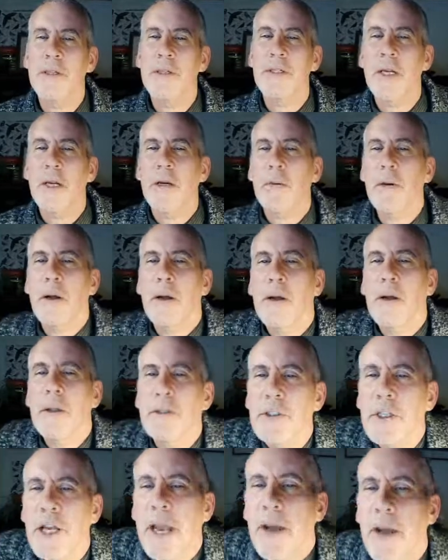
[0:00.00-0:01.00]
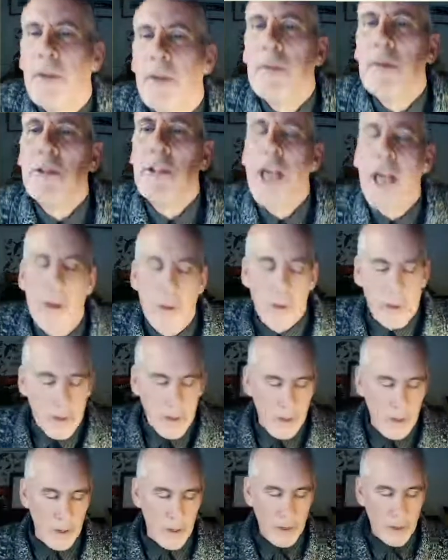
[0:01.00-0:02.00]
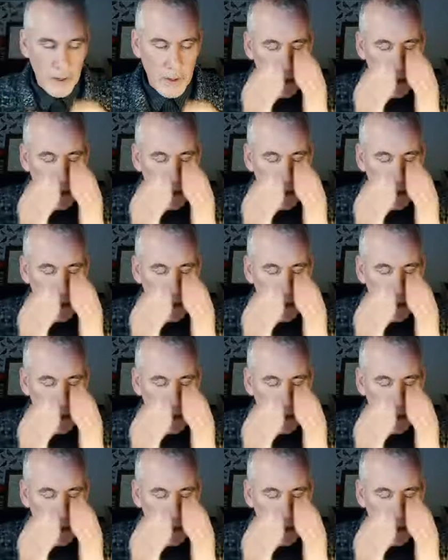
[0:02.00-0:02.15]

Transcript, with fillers: So, JL, JL Cook.